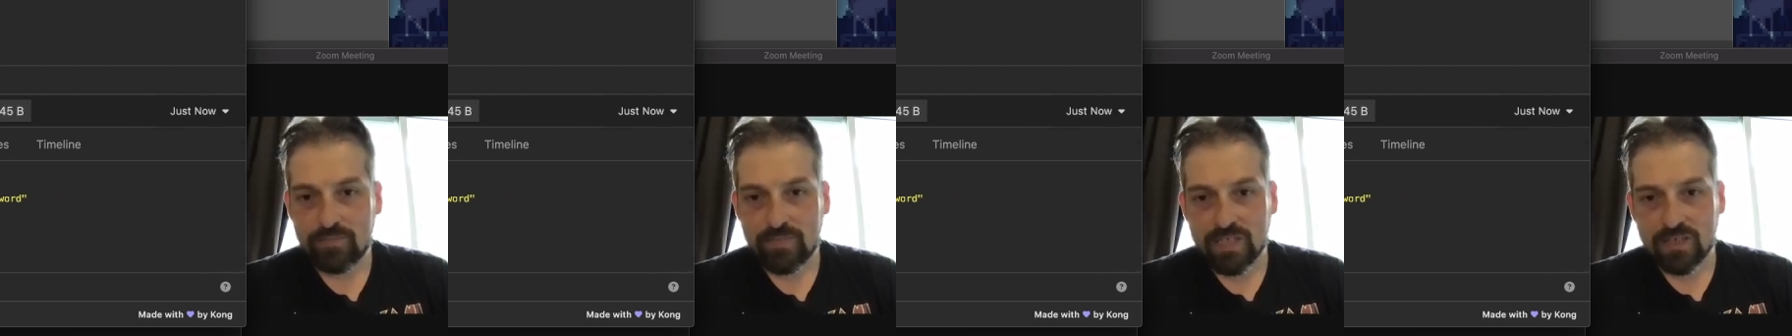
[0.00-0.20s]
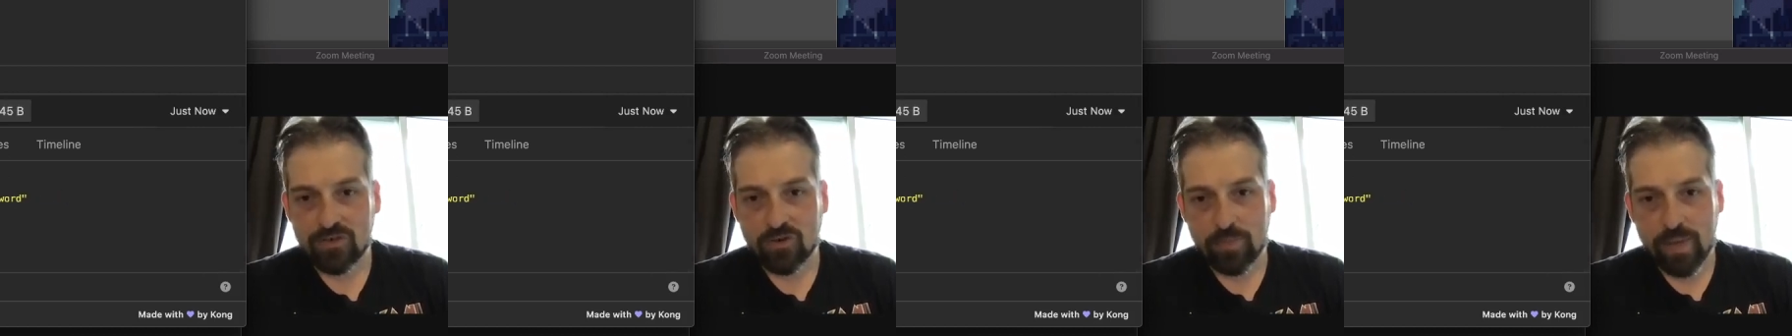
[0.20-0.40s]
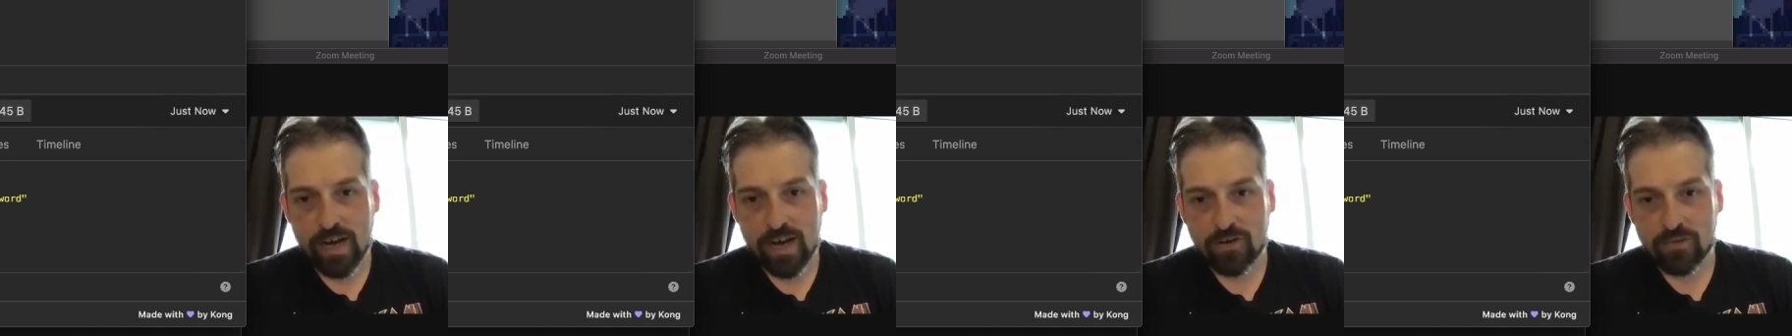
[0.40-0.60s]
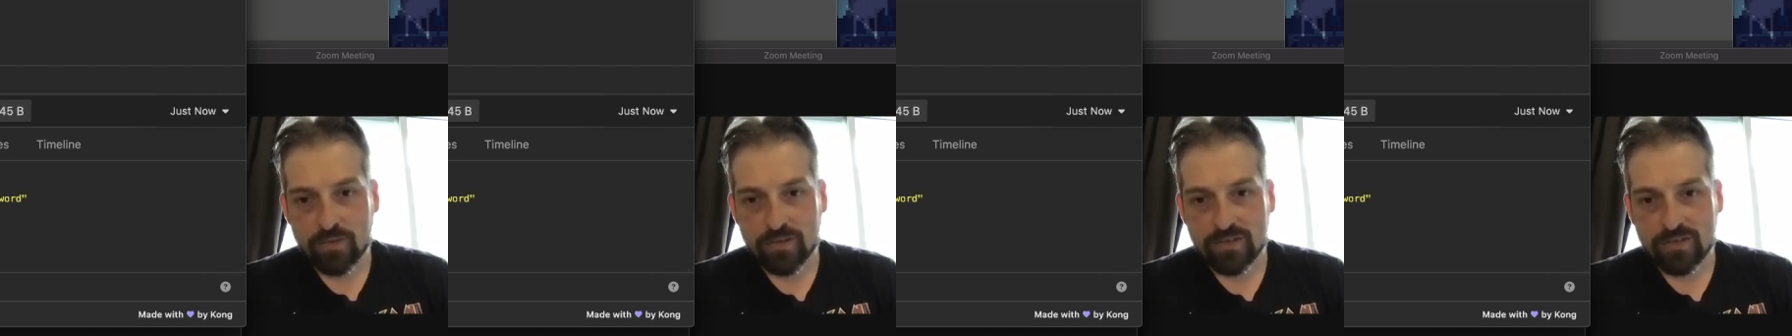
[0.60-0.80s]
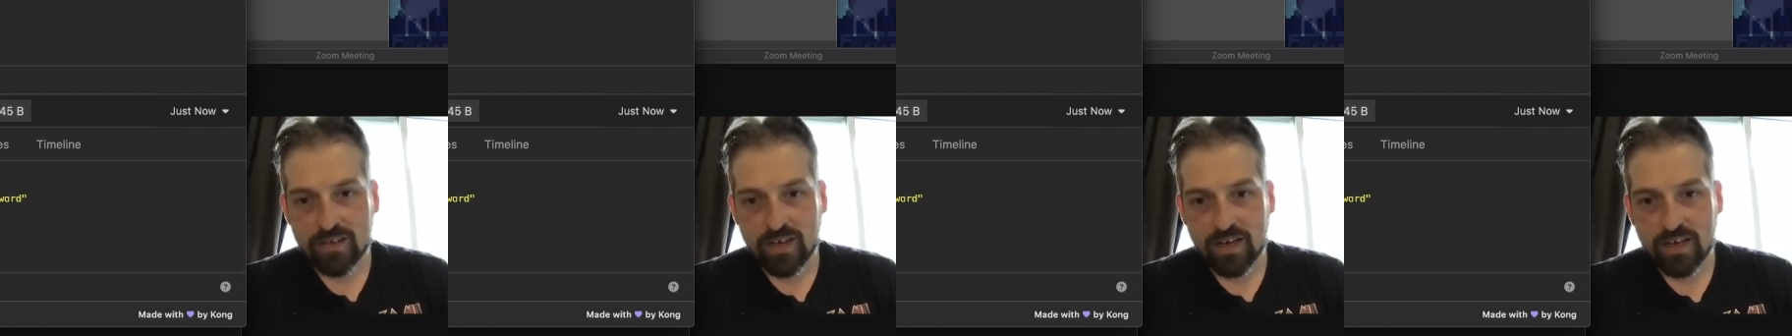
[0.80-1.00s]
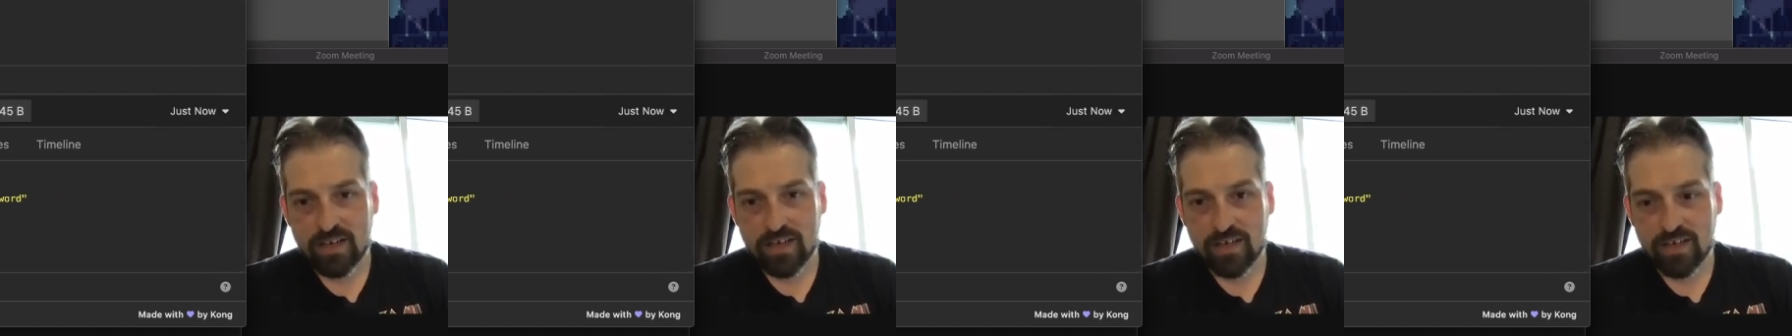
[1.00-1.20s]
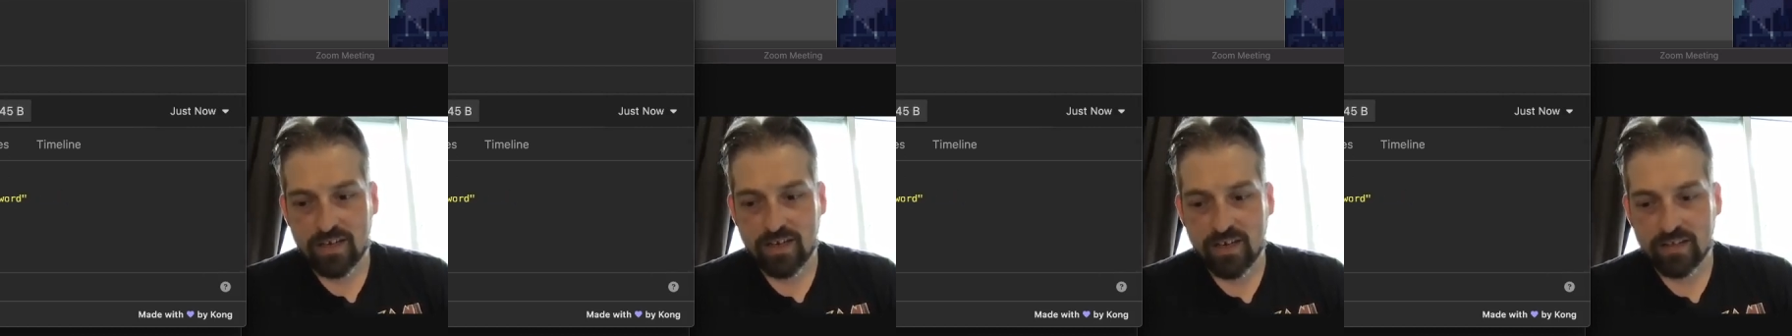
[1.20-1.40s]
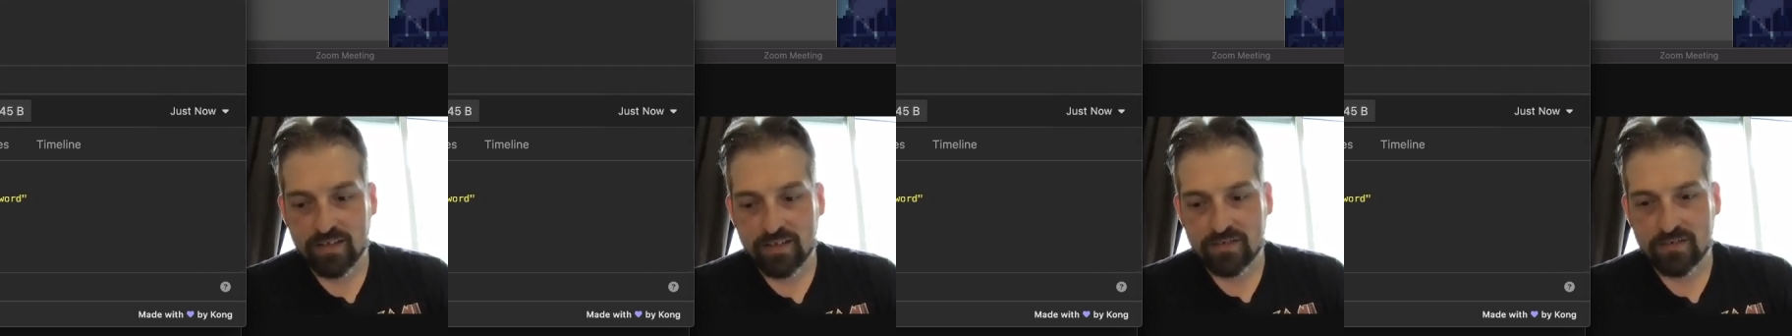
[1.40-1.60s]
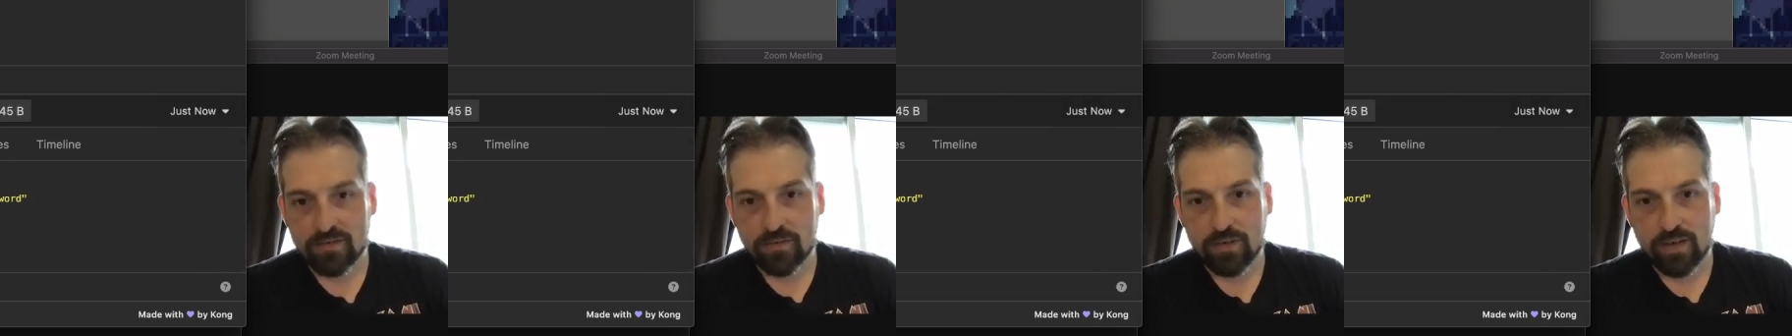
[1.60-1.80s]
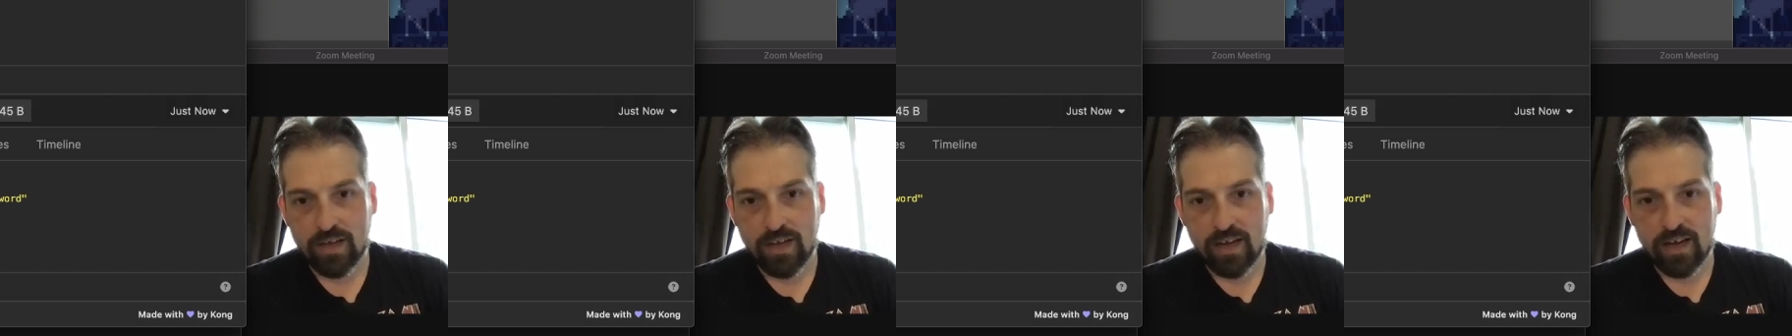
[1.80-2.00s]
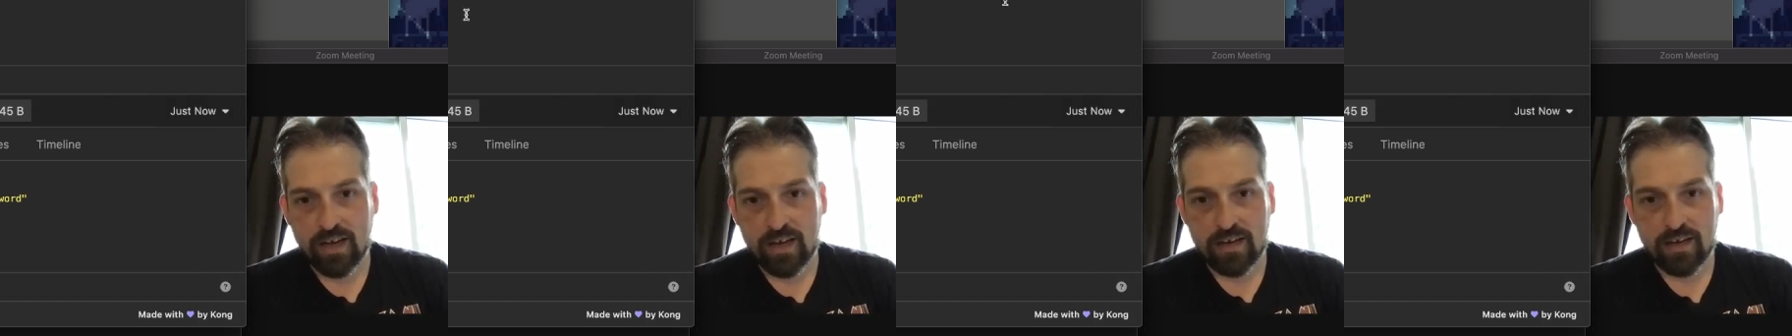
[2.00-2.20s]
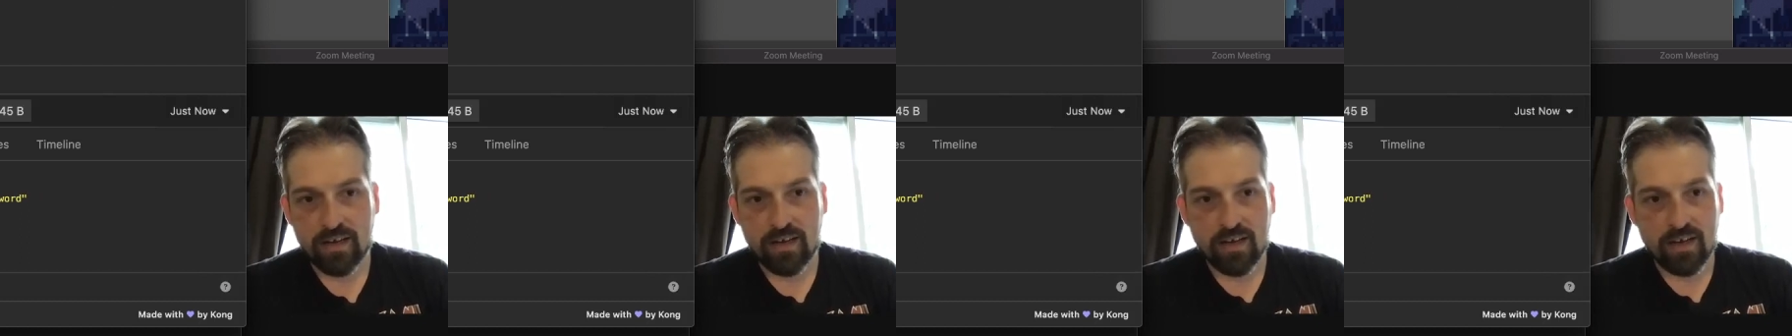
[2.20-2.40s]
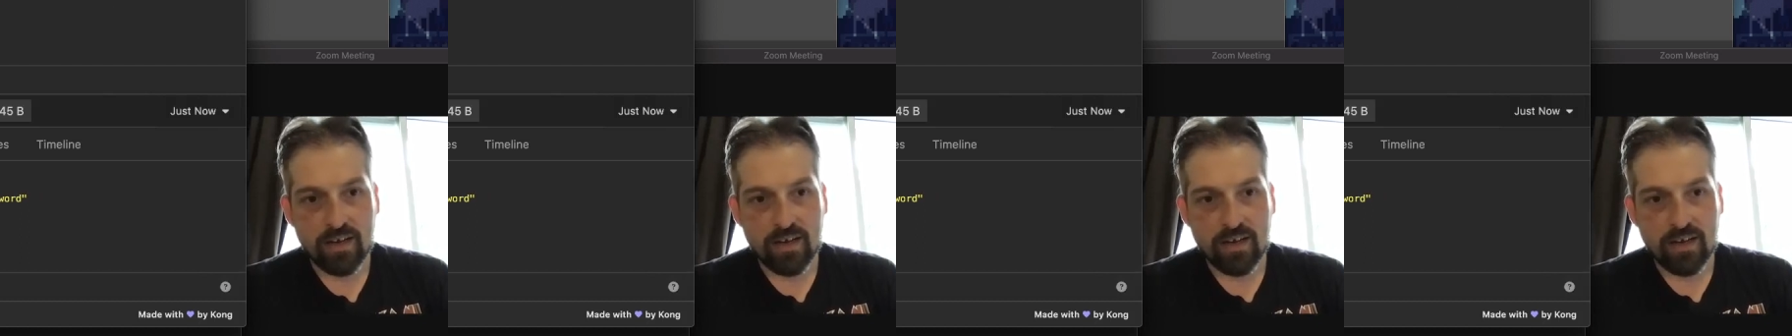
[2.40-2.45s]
Go back over to sign in, and let's go to A,